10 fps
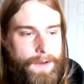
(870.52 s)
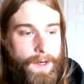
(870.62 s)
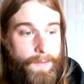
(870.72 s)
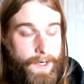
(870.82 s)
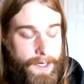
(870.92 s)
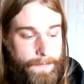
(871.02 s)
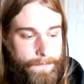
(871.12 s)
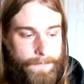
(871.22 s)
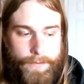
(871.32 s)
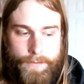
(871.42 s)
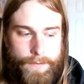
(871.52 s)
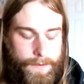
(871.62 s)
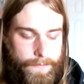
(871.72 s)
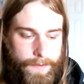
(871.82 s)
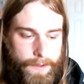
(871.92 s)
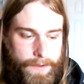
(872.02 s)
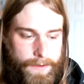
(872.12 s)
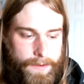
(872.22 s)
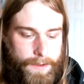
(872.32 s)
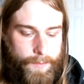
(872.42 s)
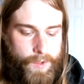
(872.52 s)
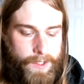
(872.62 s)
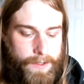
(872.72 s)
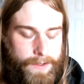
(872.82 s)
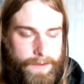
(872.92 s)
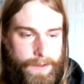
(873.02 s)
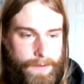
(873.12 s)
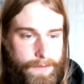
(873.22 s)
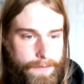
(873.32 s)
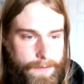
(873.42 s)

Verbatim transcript: And when I'm feeling the turmoil and the